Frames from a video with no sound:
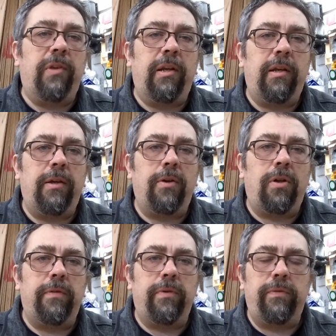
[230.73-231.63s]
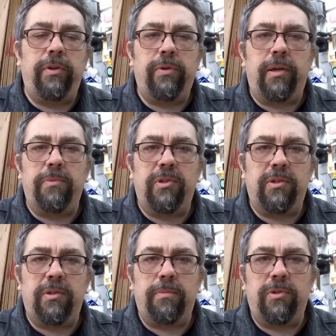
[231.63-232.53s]
getting all of her video game
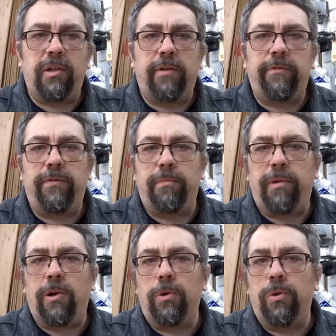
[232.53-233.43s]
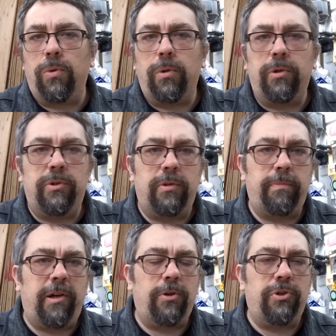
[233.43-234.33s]
system stuff and power cords and
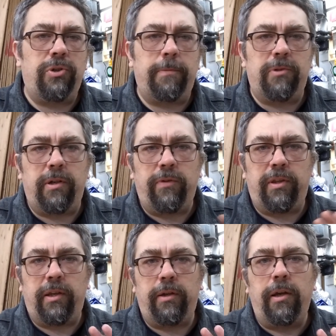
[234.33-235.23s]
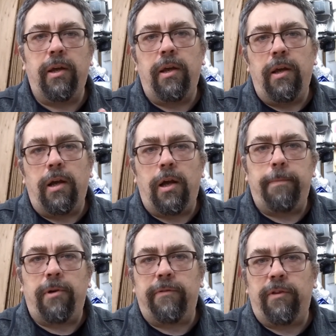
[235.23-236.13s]
power strips and everything
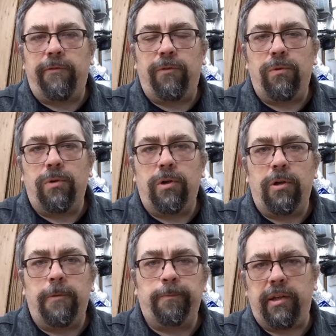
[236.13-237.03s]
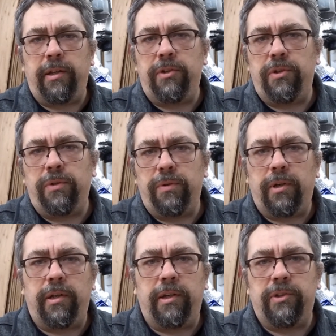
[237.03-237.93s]
up off the floor and into a
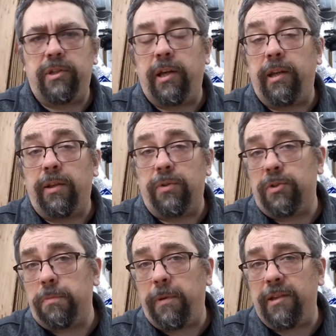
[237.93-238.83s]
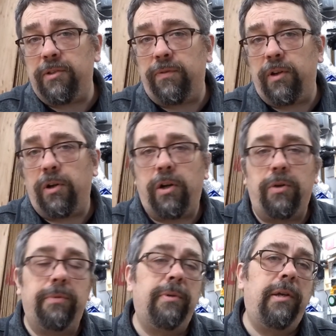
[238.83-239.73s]
nice tidy little space of their
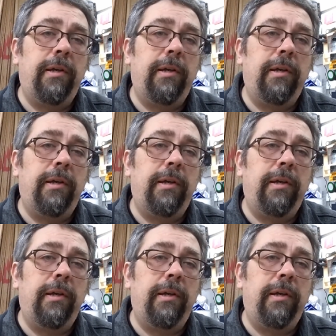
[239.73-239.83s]
own.